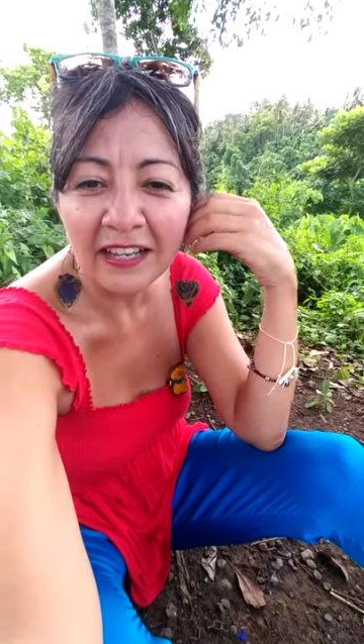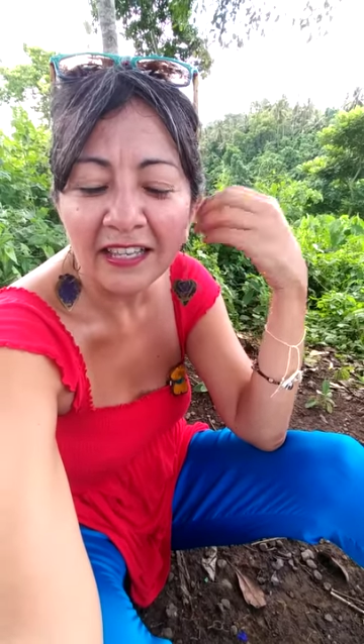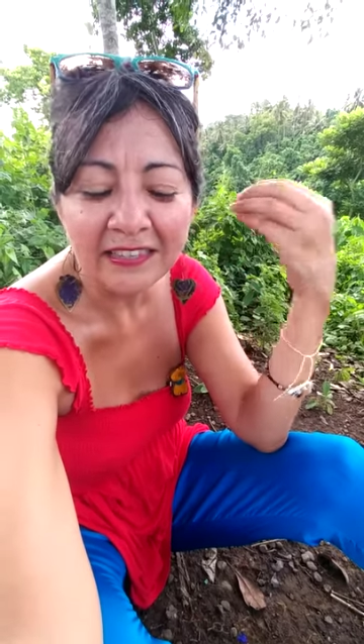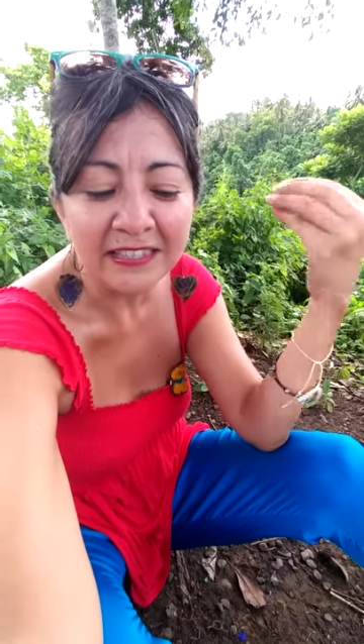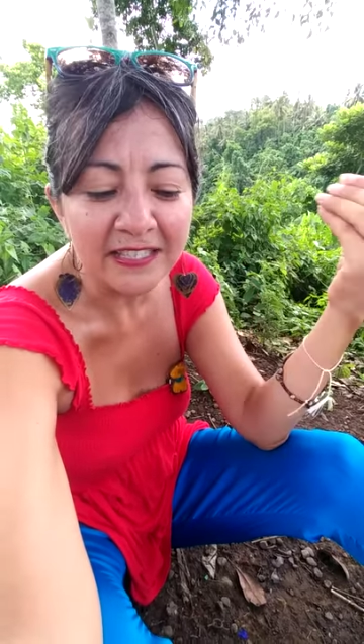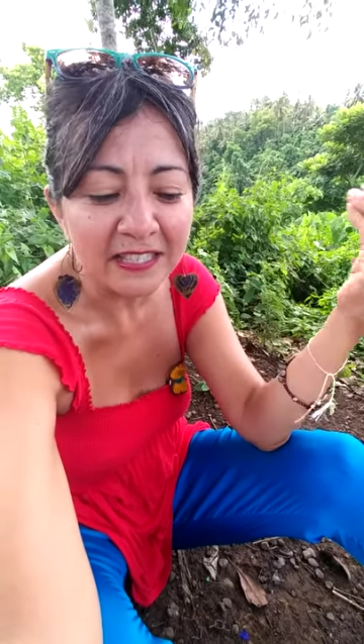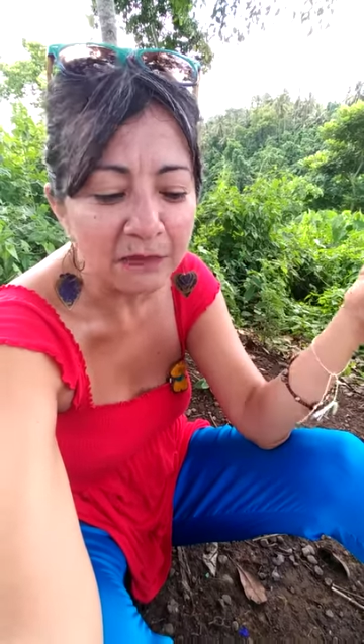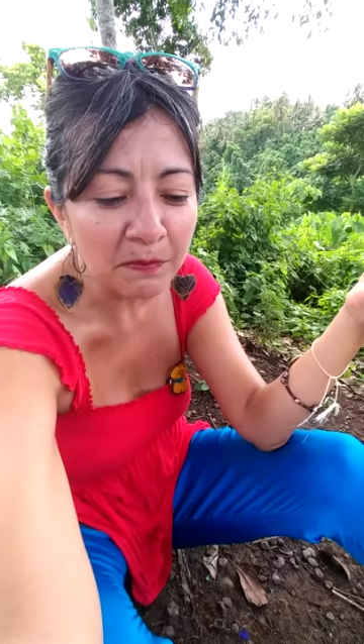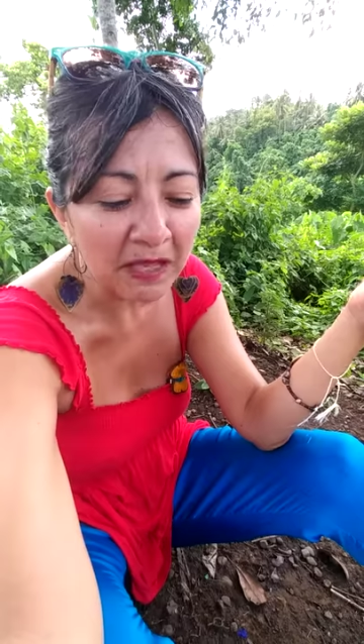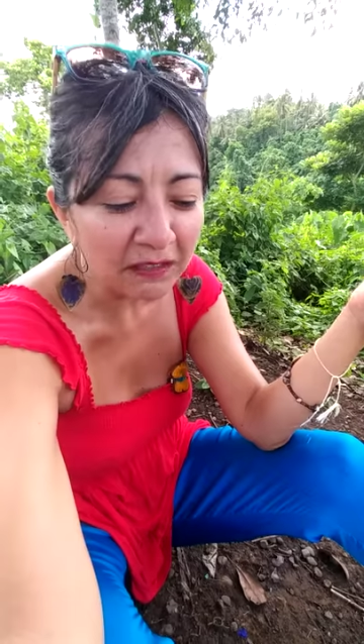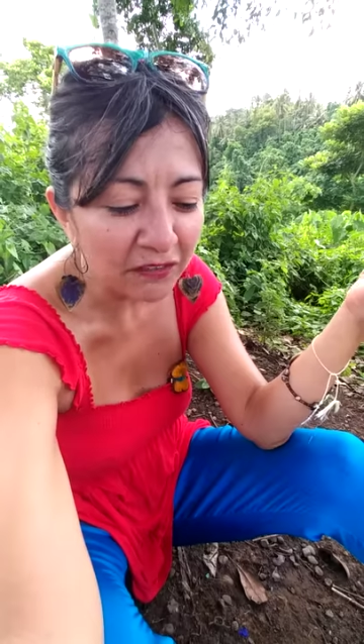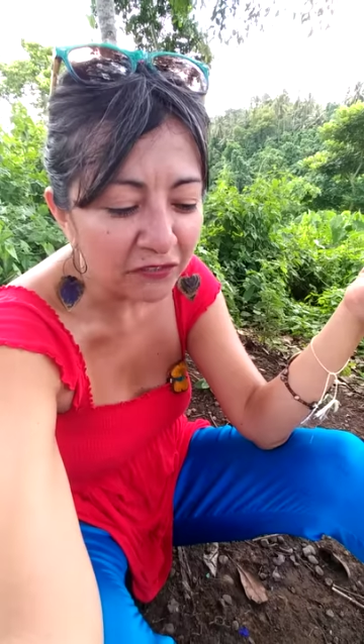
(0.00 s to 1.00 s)
like the
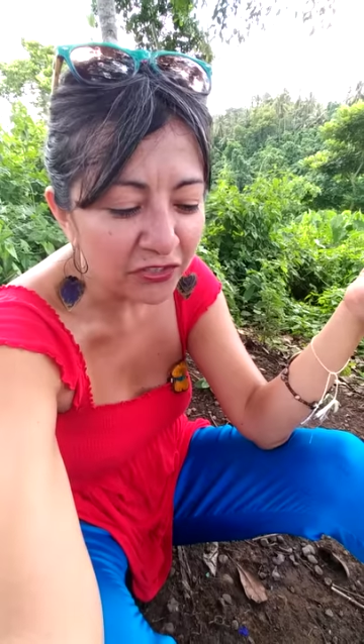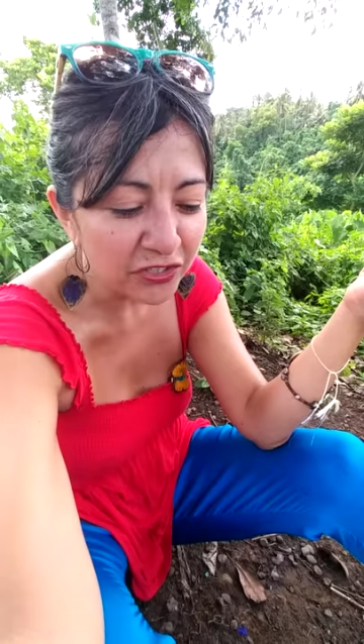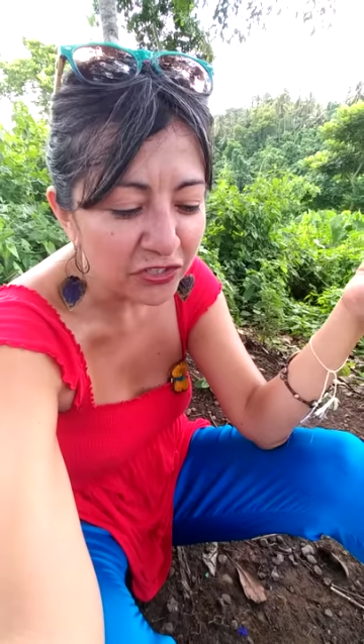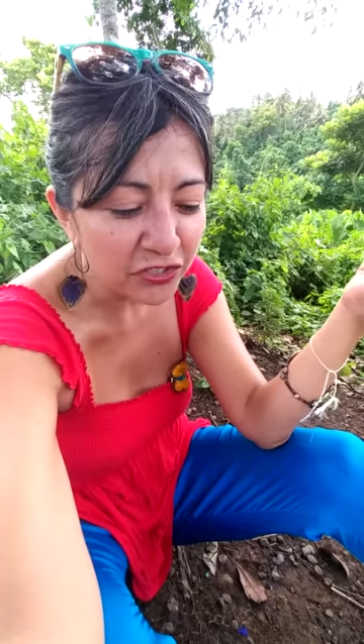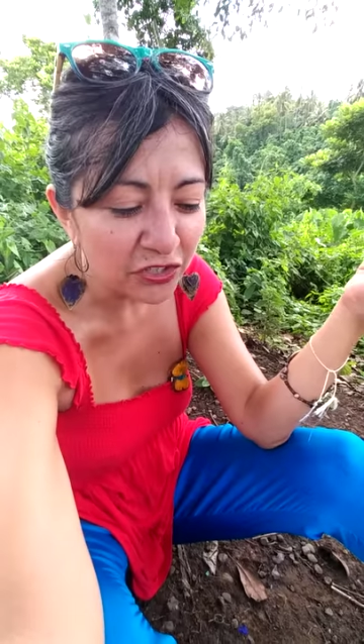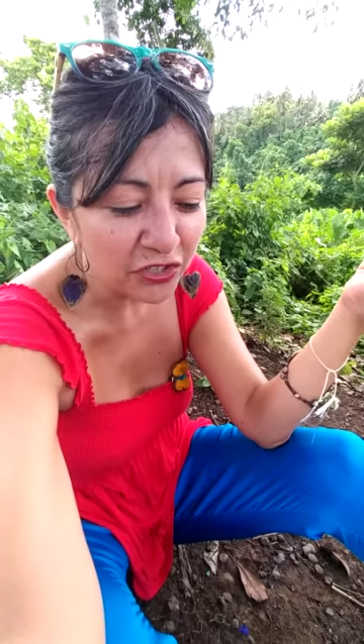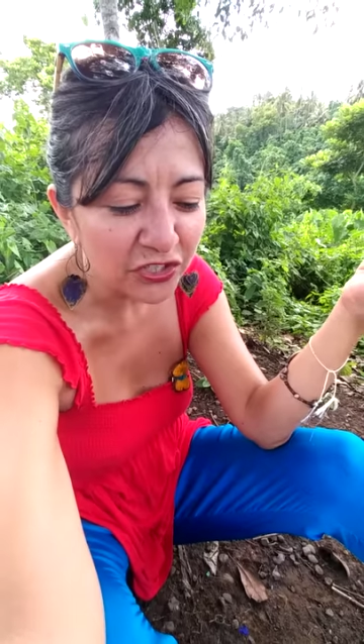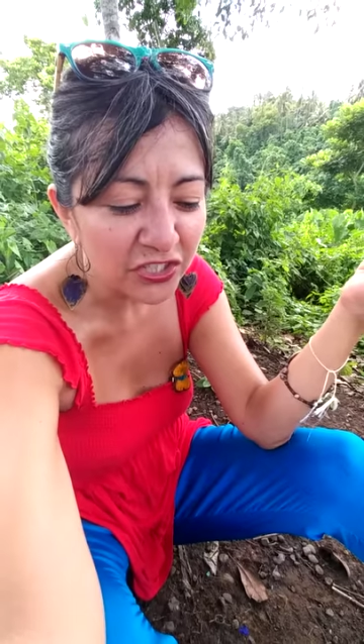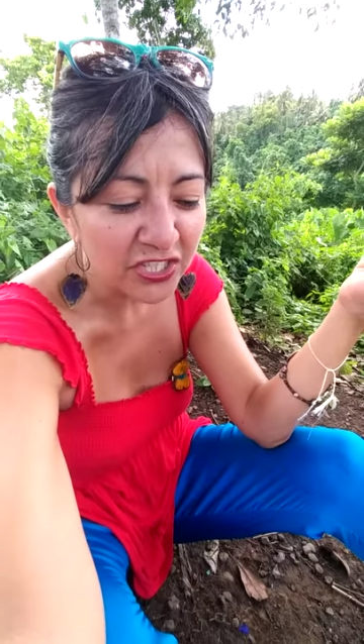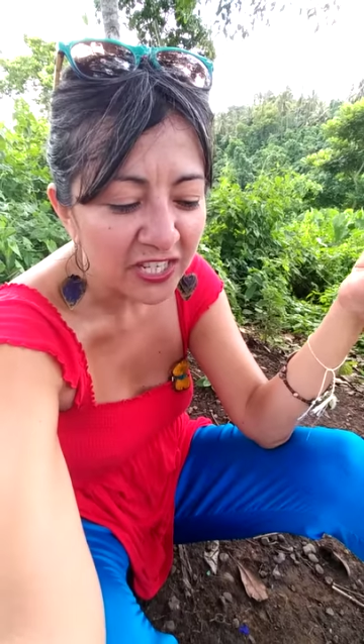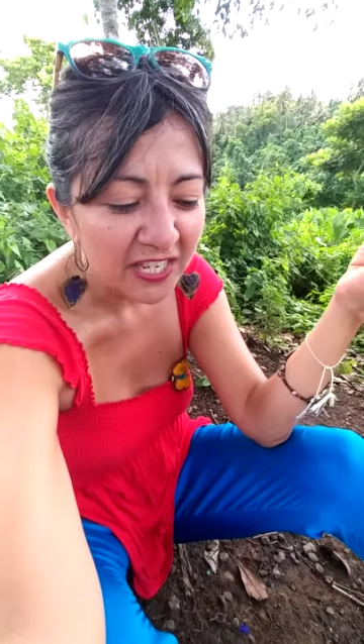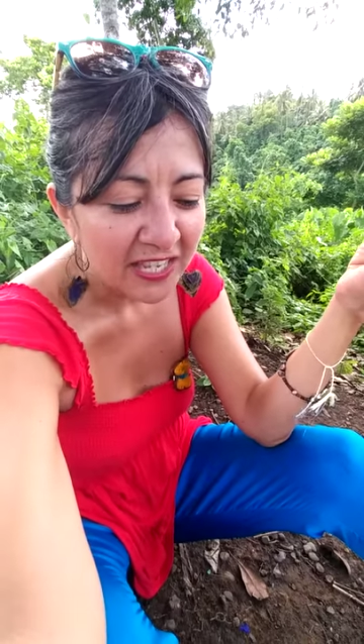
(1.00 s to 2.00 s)
smell of the
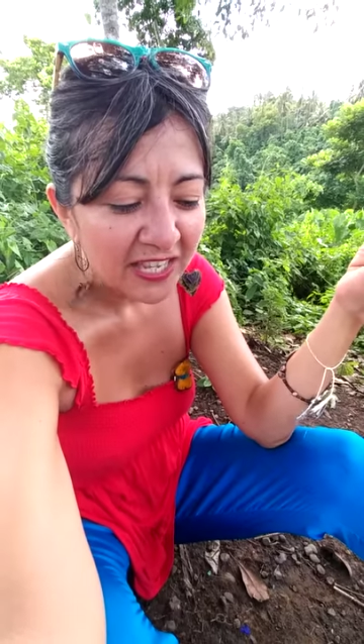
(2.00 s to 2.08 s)
dirt,